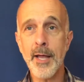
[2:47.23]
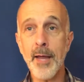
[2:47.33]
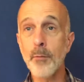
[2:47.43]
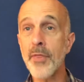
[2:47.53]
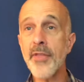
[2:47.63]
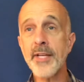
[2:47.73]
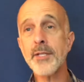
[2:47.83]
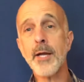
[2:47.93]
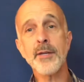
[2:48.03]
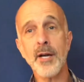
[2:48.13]
And when things
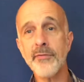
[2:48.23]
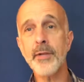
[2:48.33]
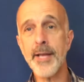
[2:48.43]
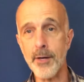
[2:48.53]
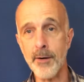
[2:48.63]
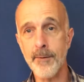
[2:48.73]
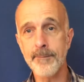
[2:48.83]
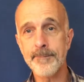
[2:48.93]
got tough later,